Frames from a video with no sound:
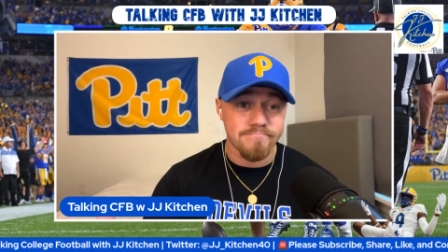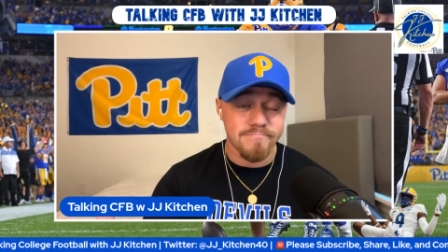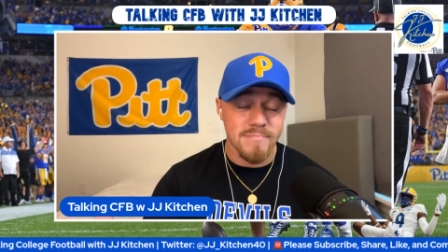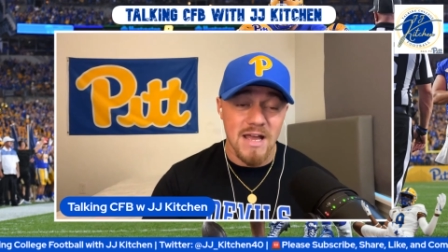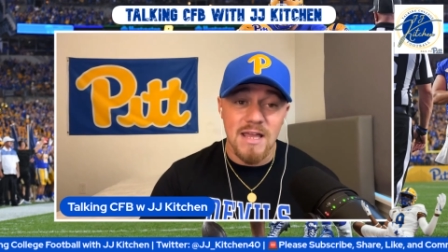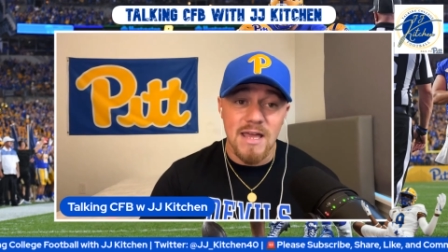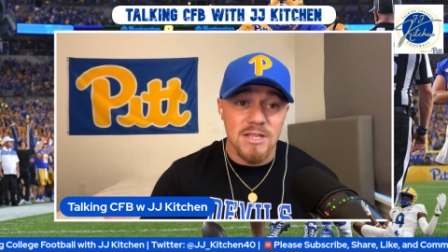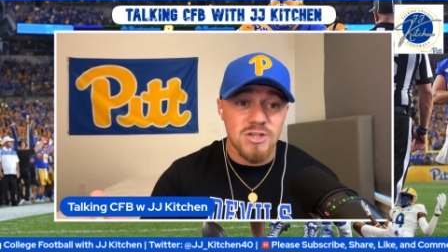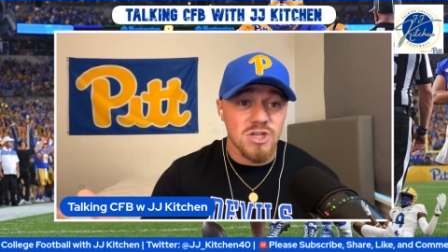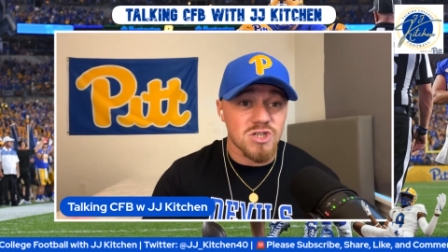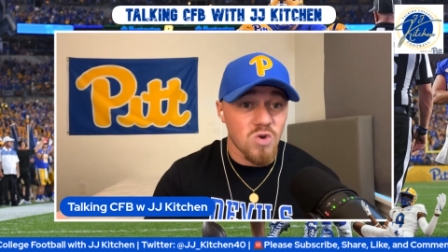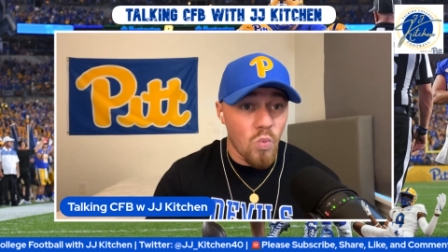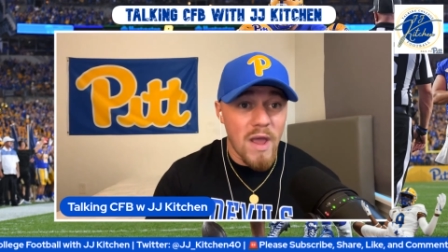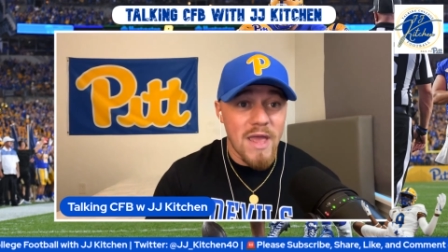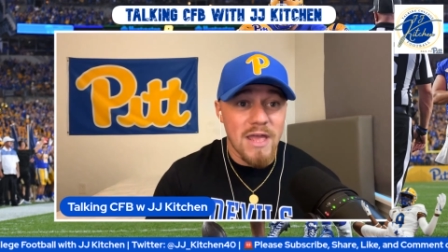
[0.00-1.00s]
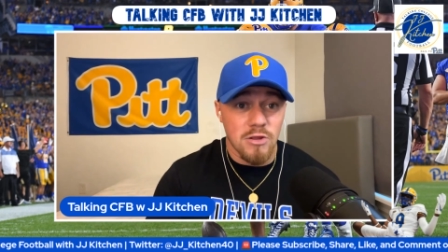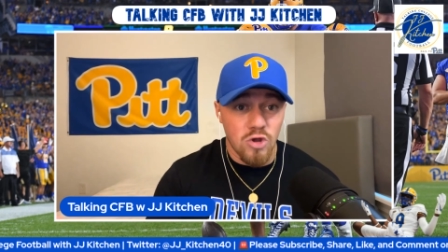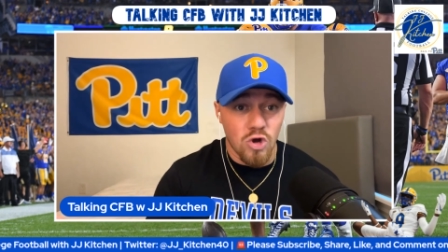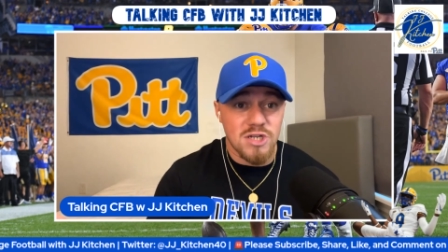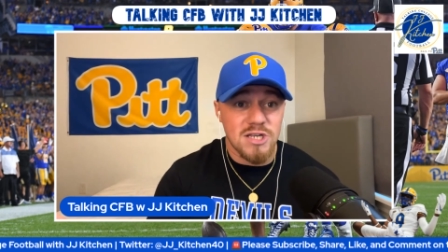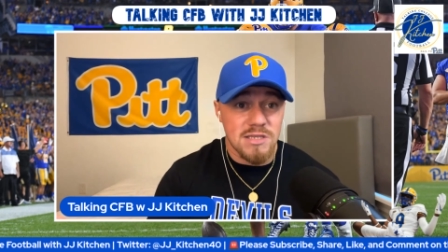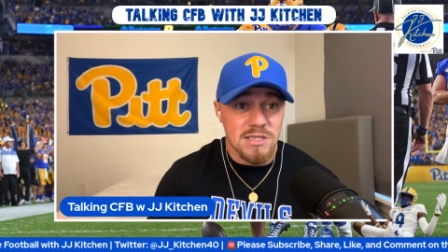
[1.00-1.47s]
It's just the way it
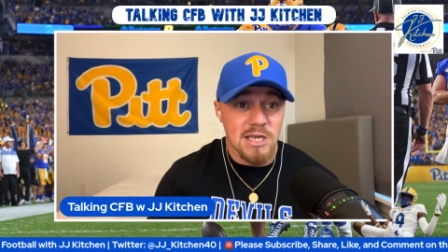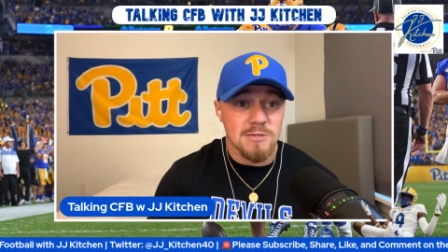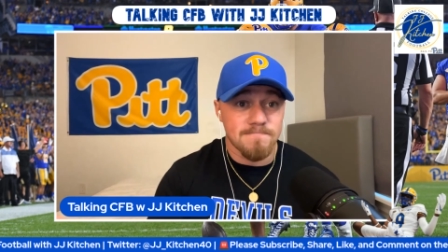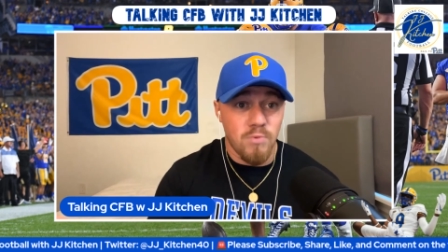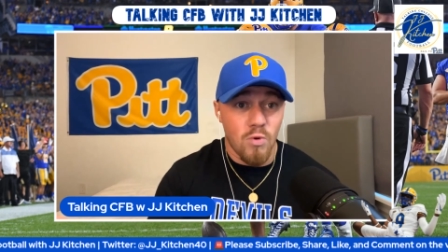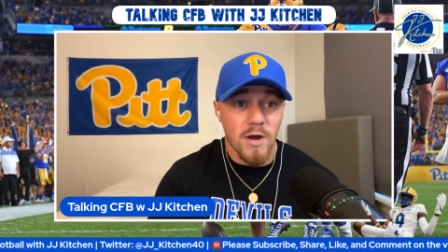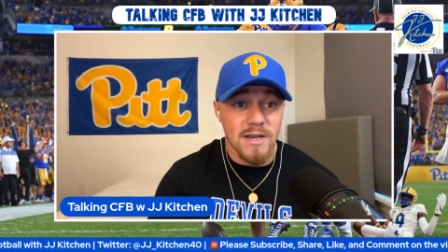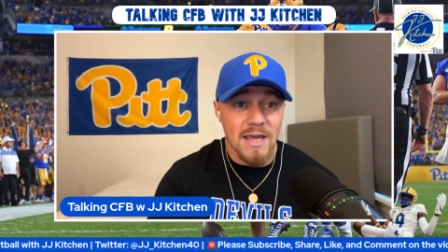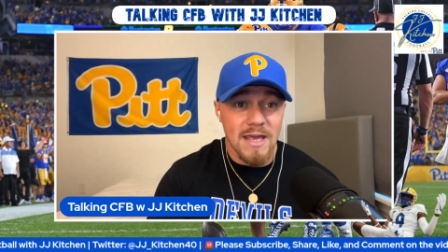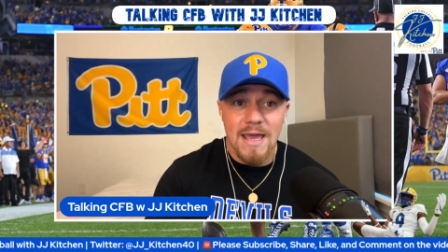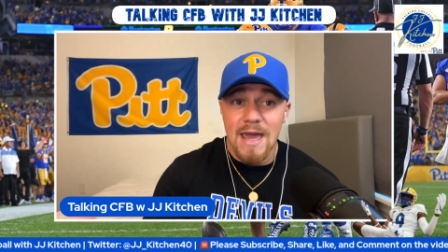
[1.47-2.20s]
looks at this point,